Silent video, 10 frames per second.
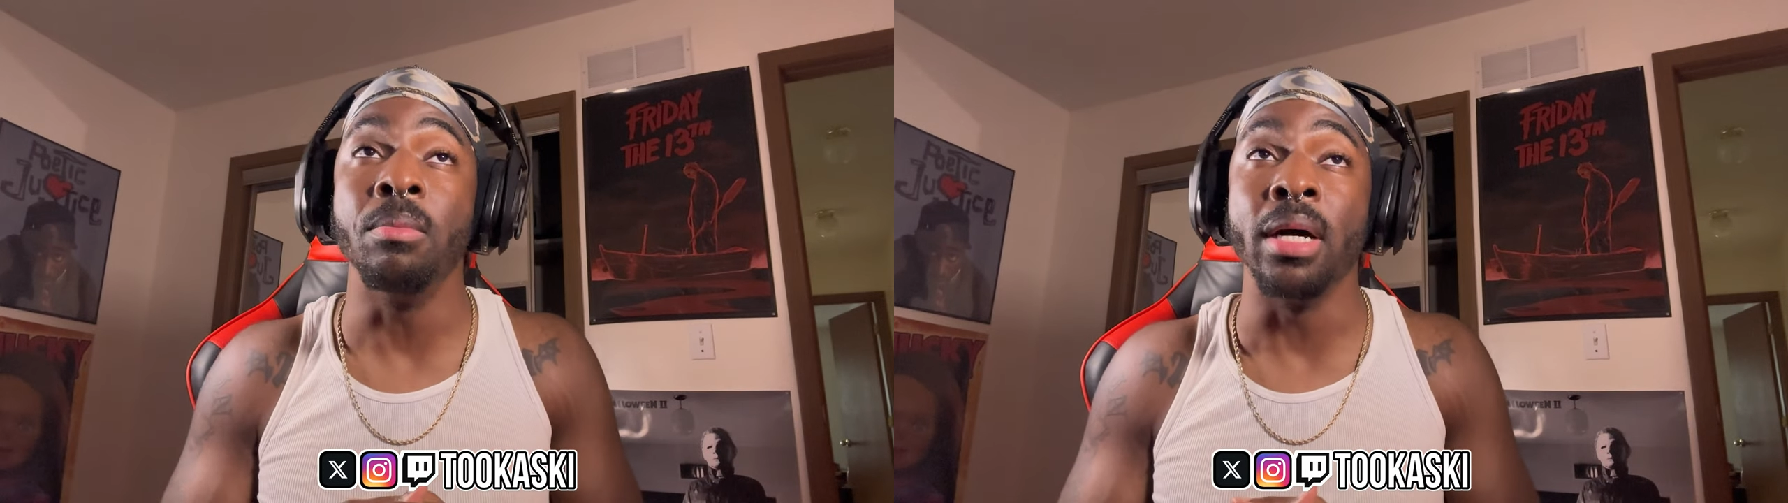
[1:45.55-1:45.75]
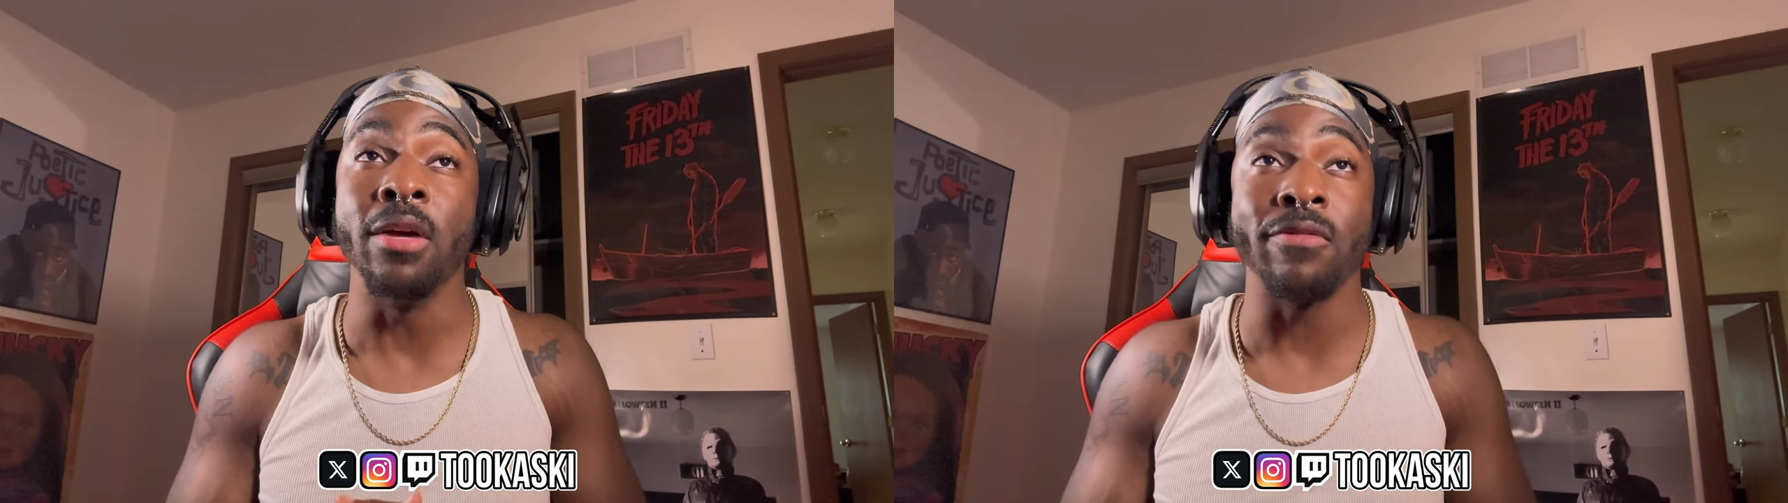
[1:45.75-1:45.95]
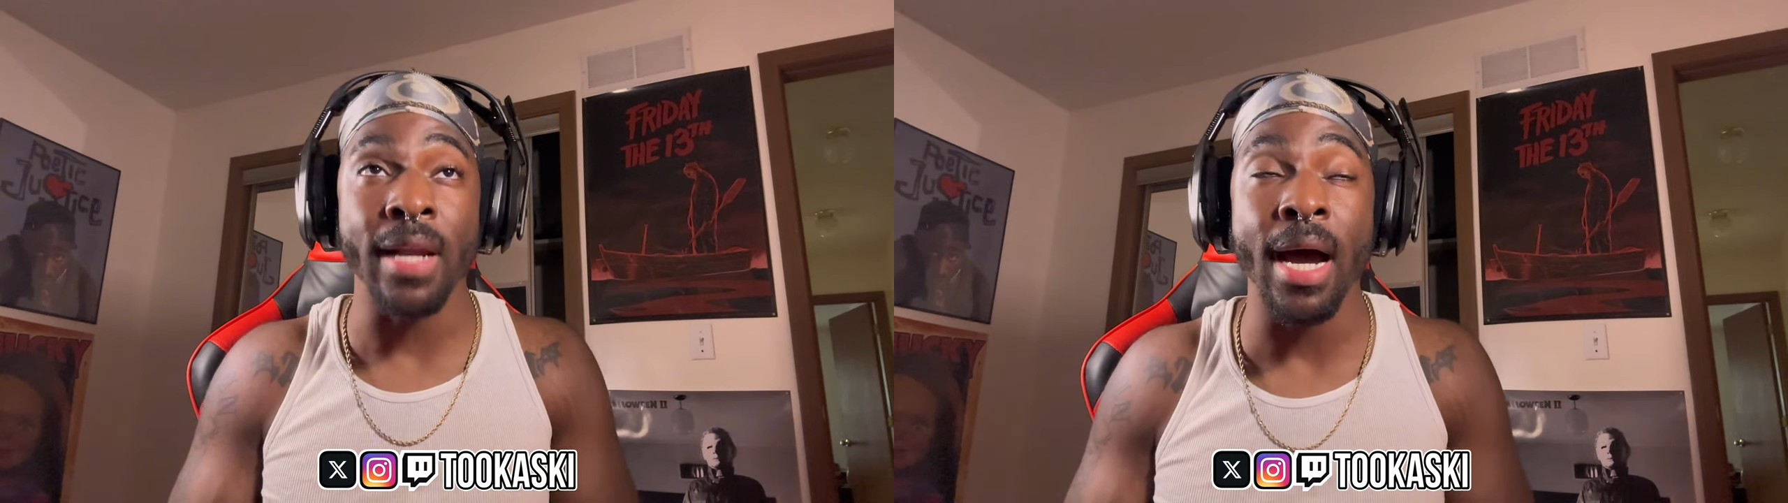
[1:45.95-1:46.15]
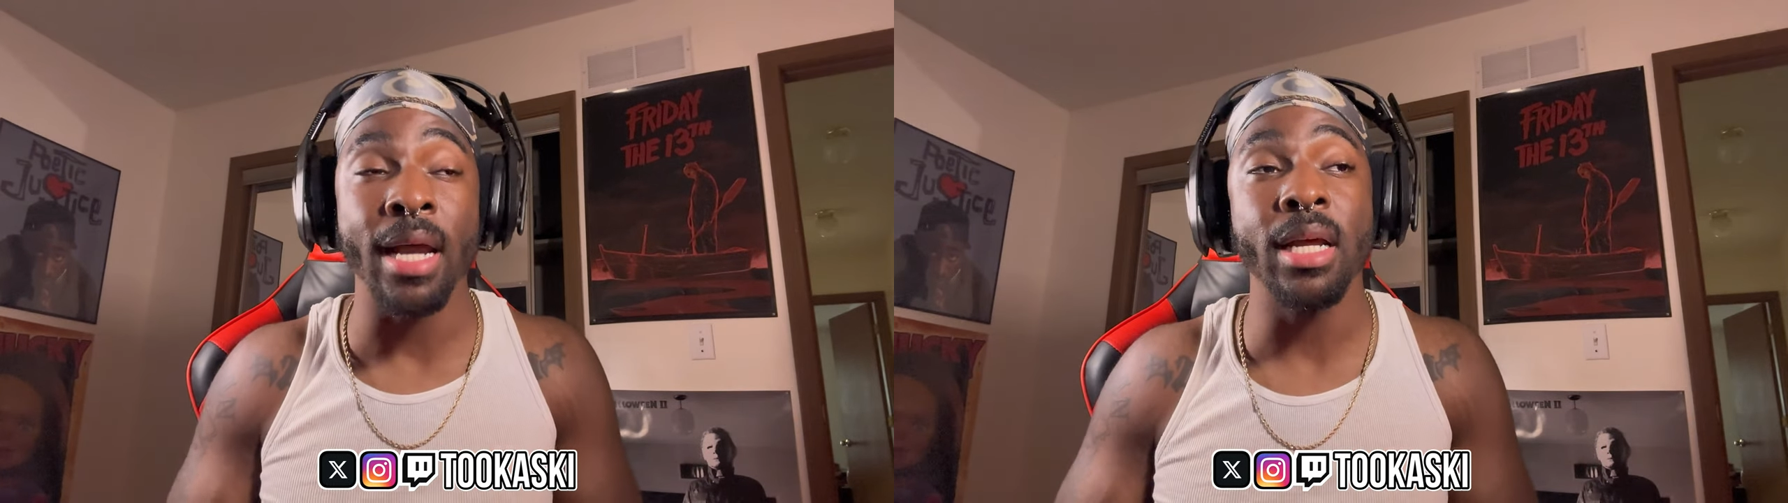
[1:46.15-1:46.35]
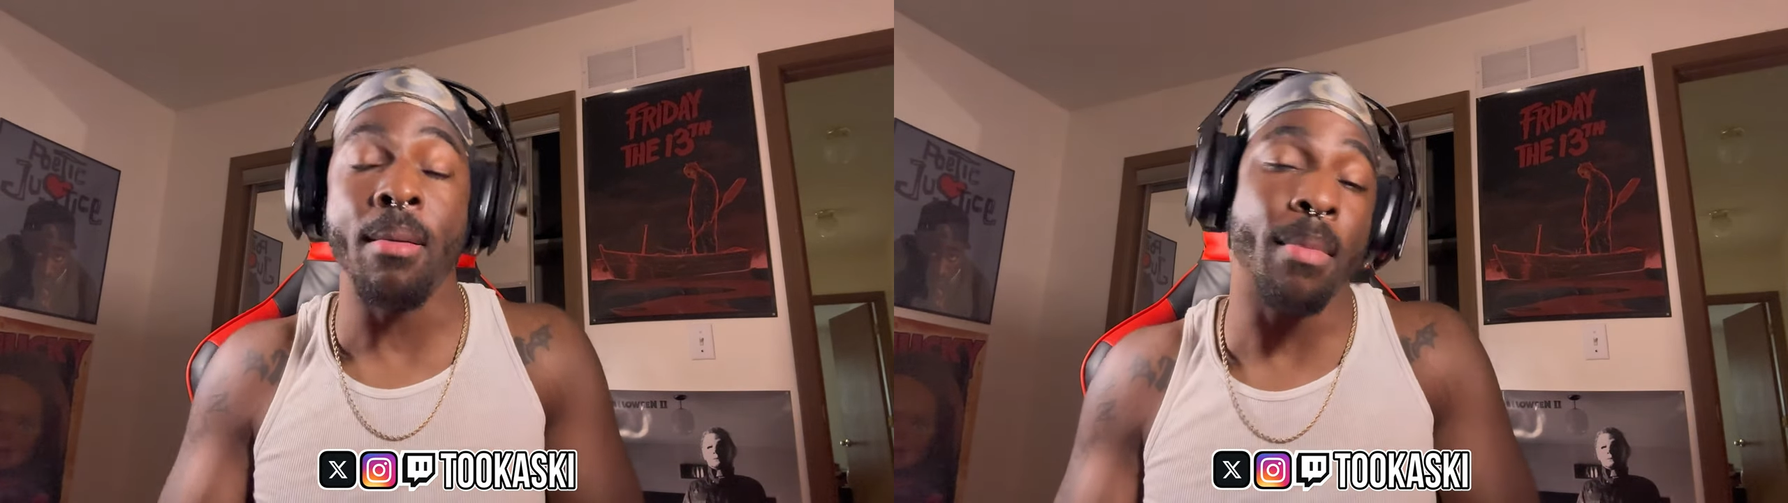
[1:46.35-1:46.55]
But if
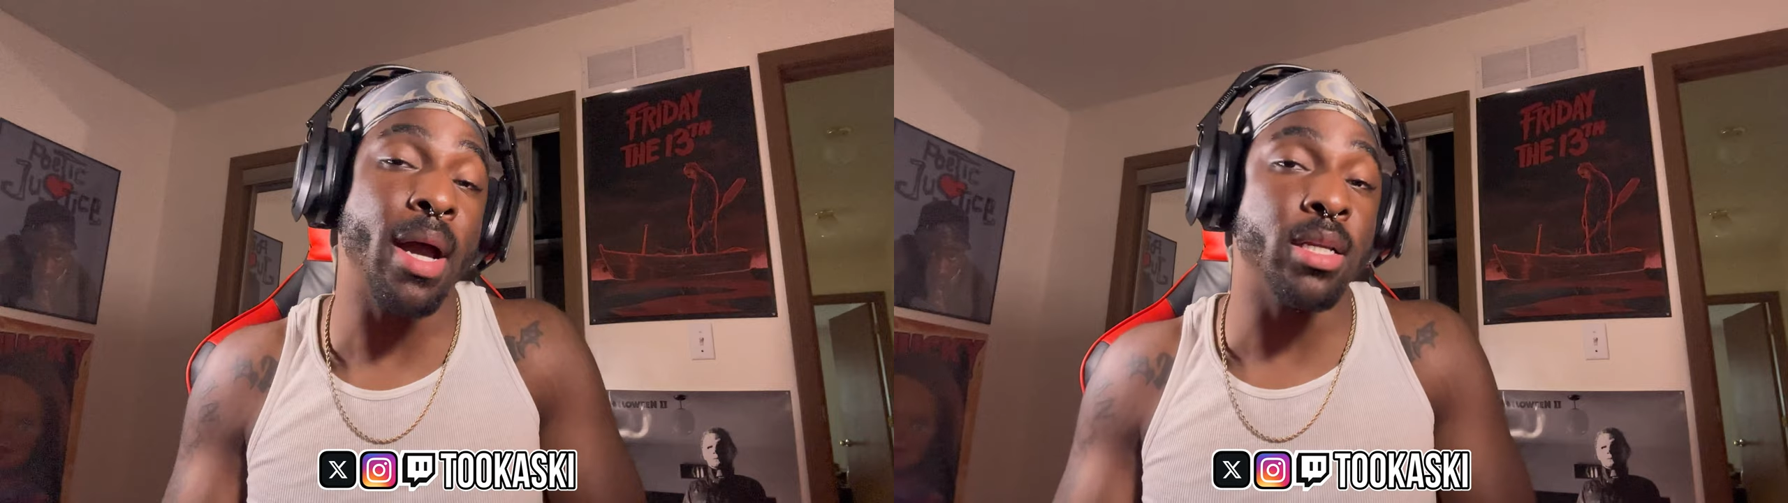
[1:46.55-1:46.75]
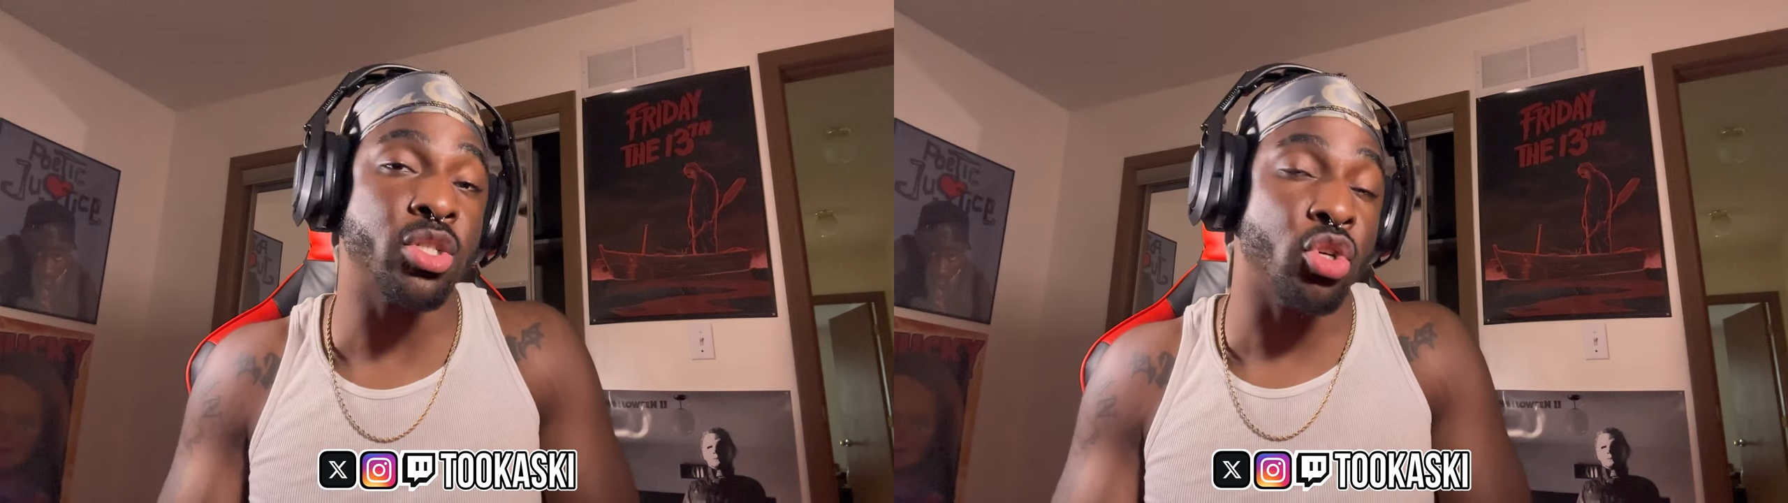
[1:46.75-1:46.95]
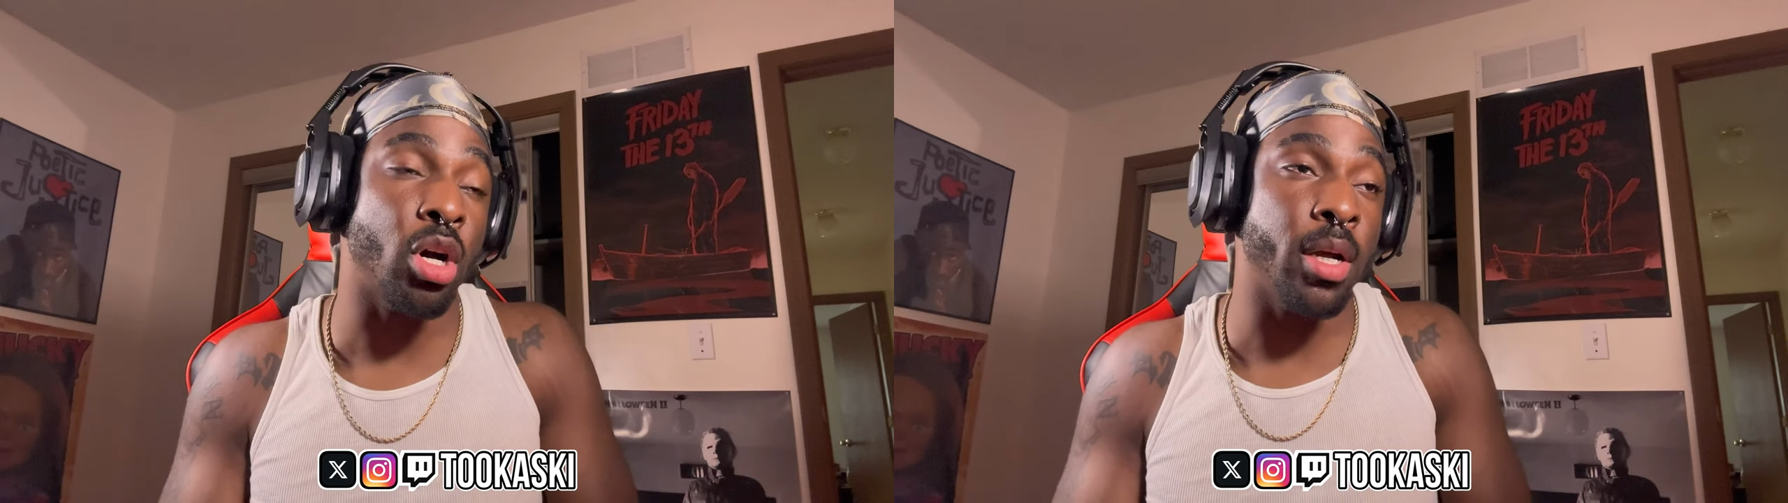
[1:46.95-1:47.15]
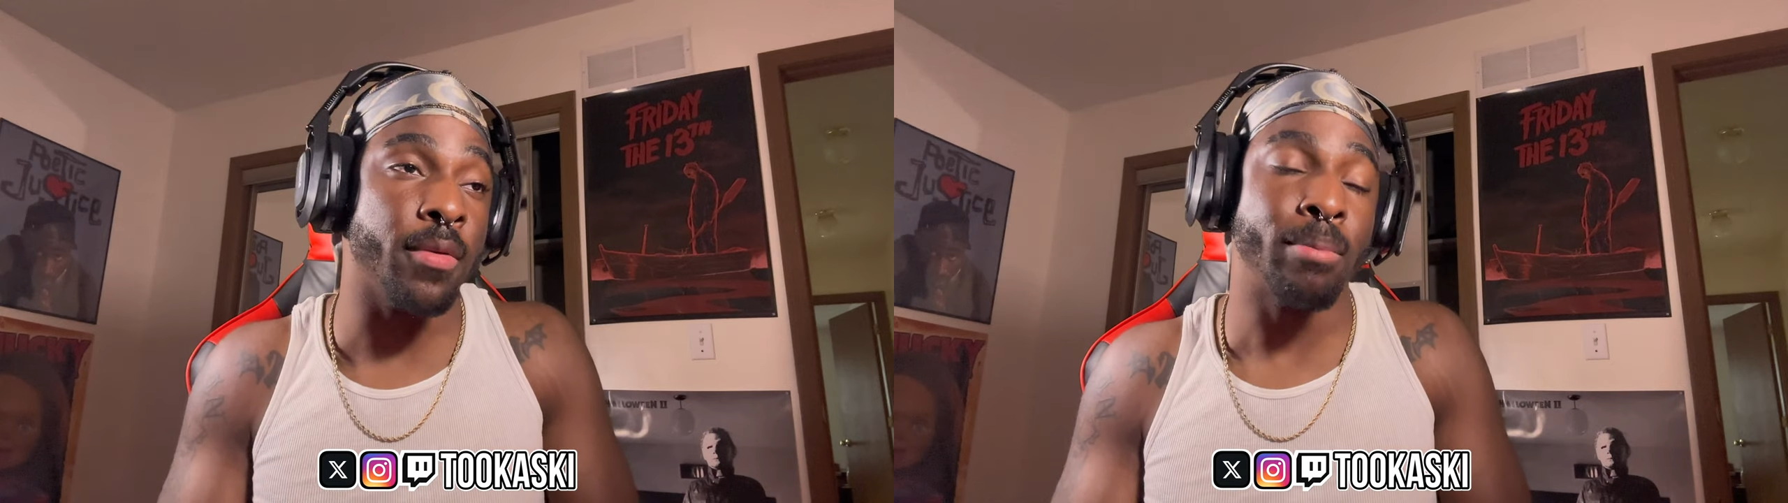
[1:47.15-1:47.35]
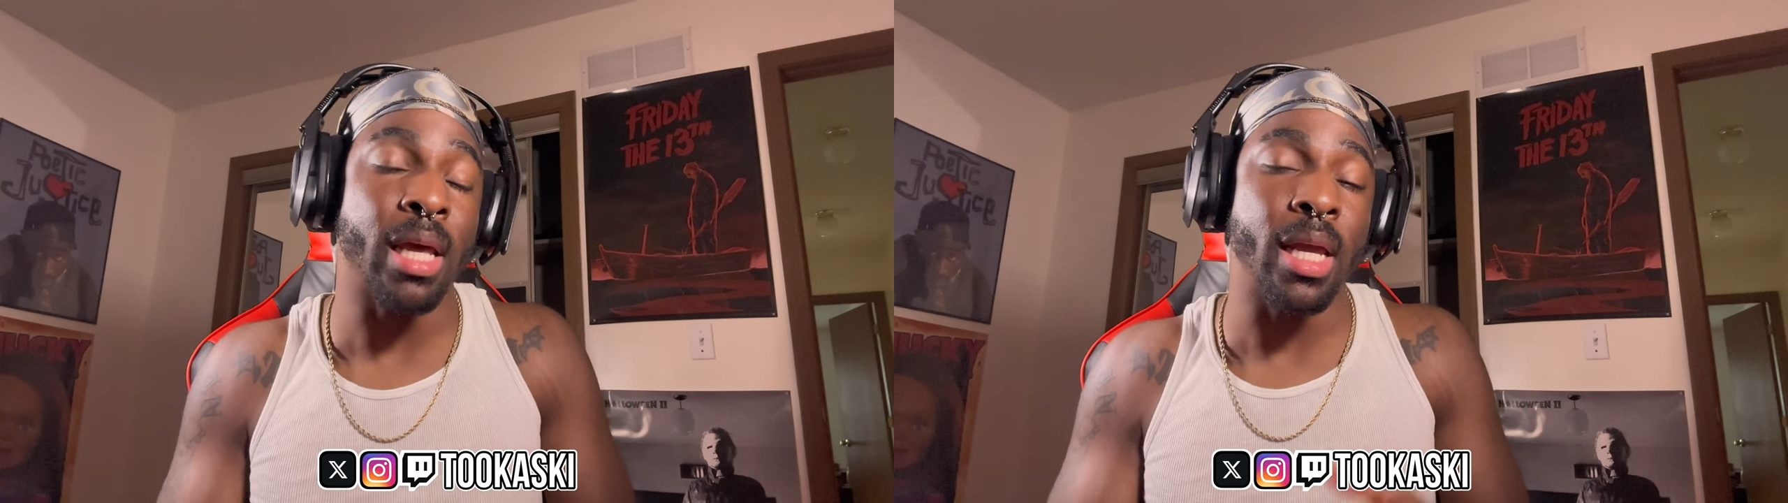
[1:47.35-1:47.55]
not, I might
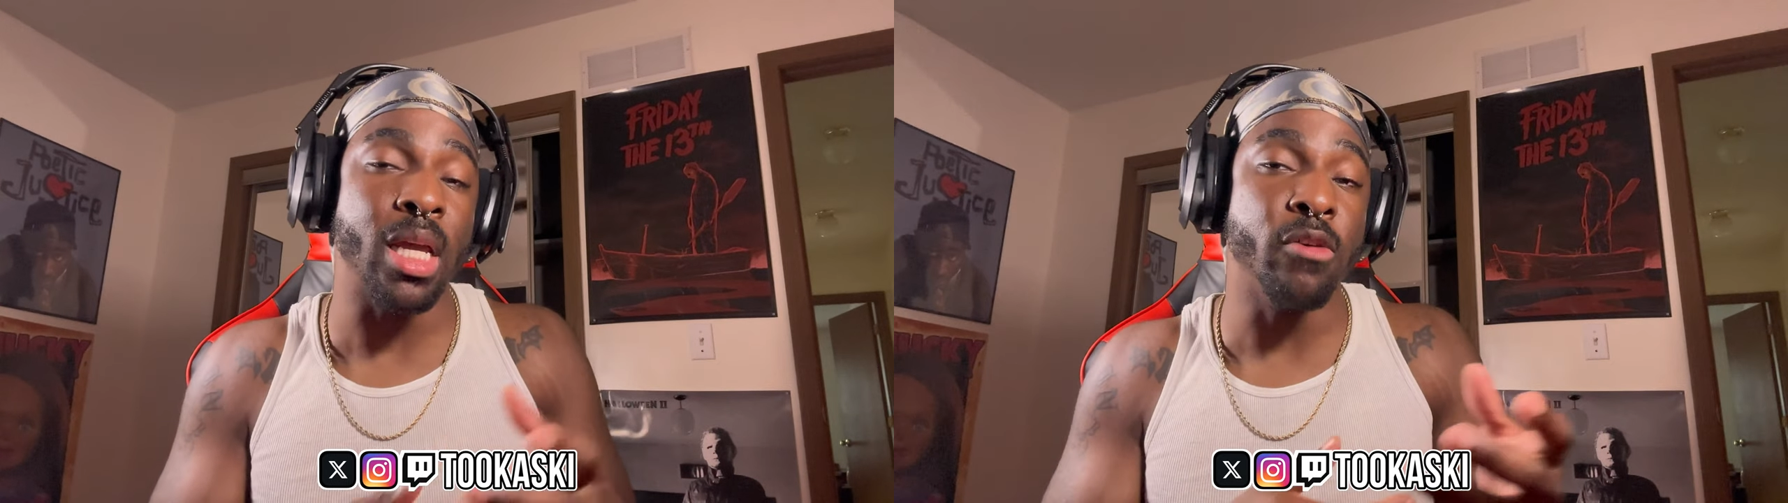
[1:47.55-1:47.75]
start playing